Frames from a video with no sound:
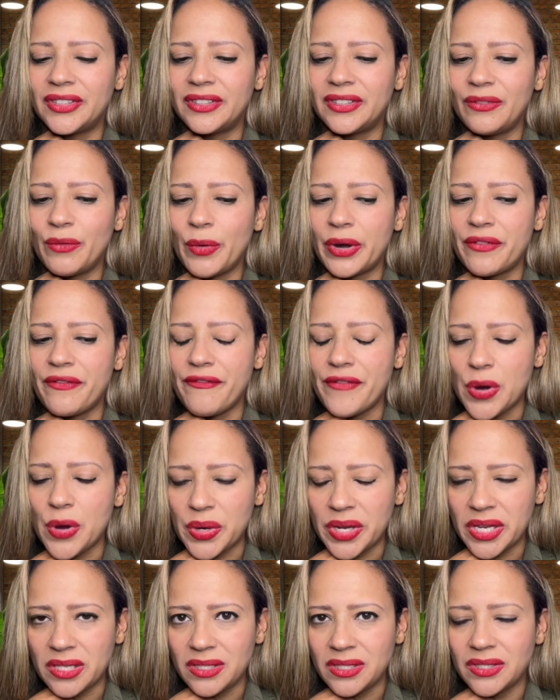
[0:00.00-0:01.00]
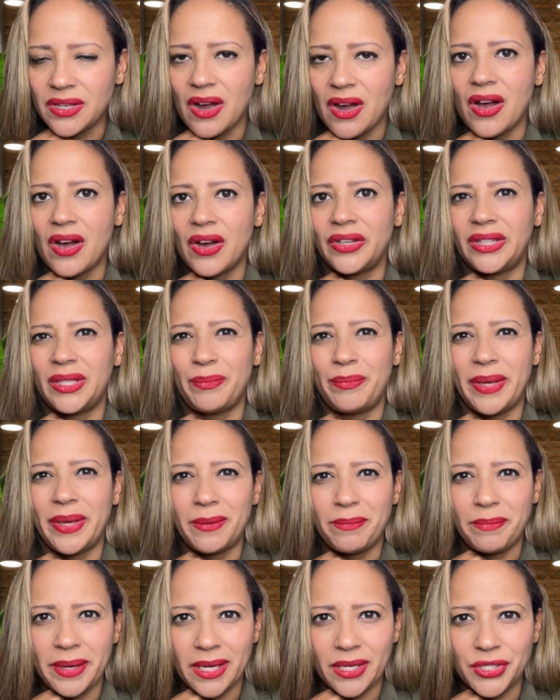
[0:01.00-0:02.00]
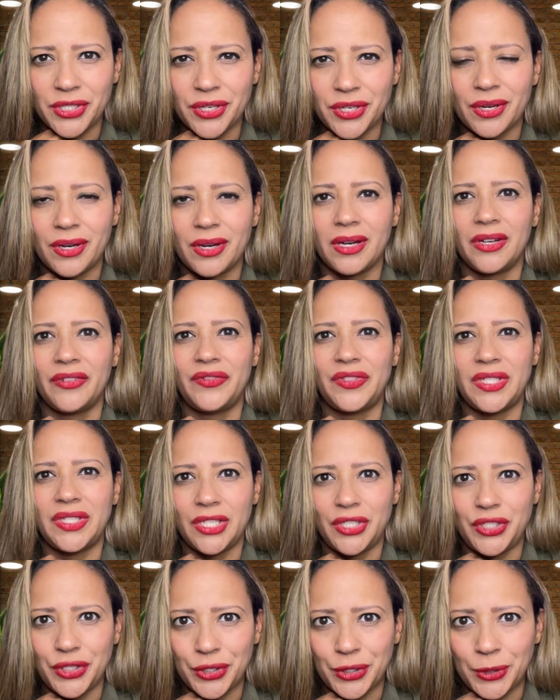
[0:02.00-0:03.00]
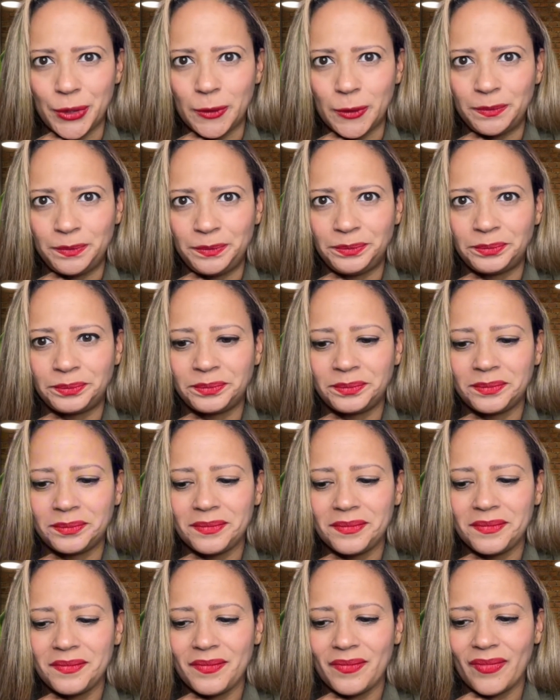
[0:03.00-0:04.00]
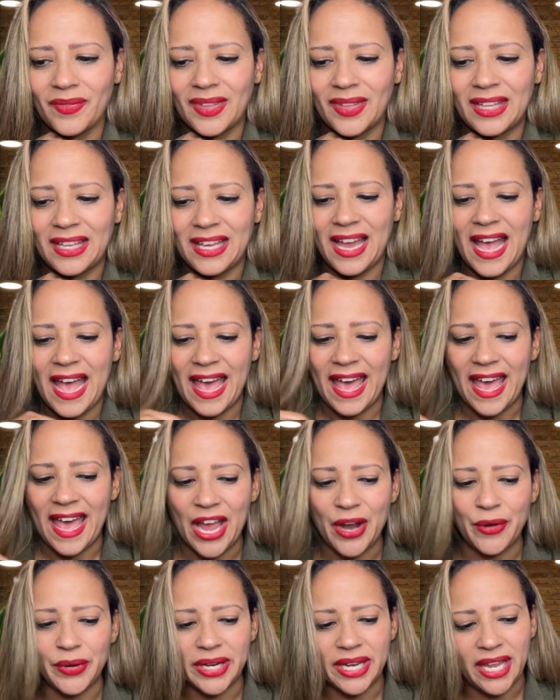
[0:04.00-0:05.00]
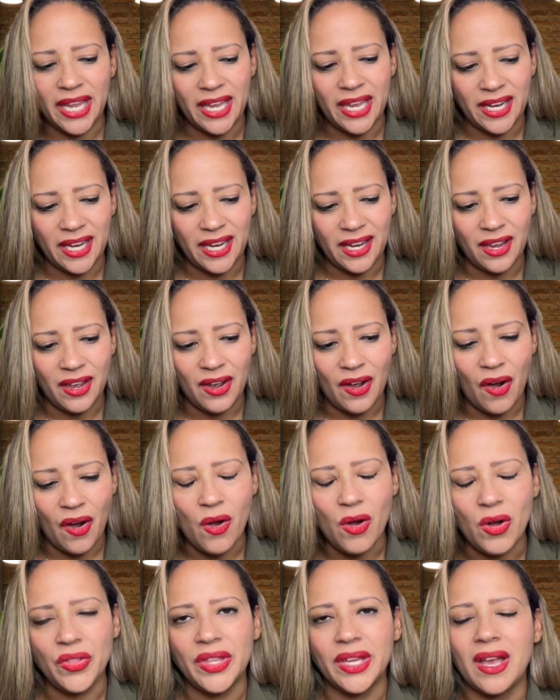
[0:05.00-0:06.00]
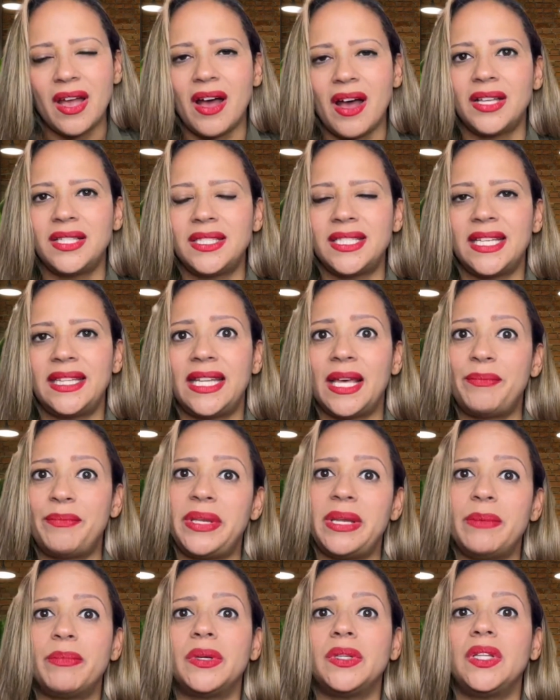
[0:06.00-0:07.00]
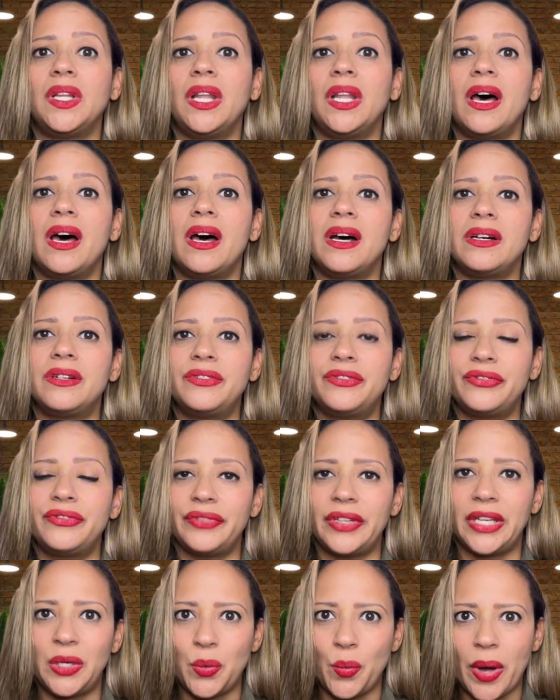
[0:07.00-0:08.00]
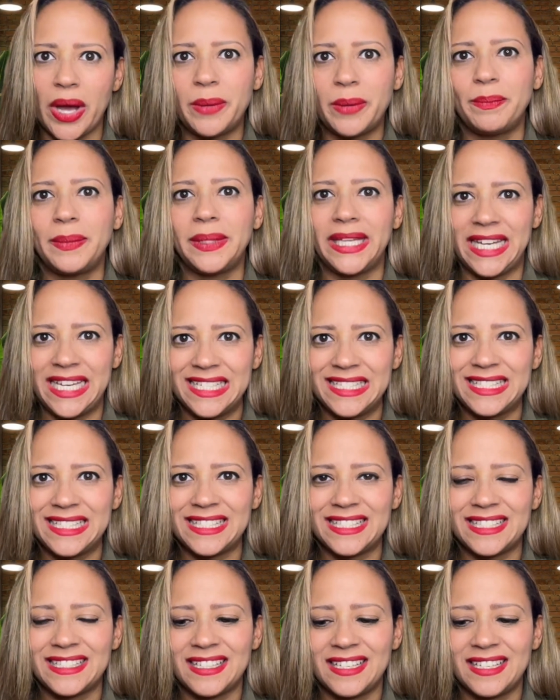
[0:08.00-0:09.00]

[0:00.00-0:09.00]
were focused on the big picture of digital, aggregating all the content that people love in one place,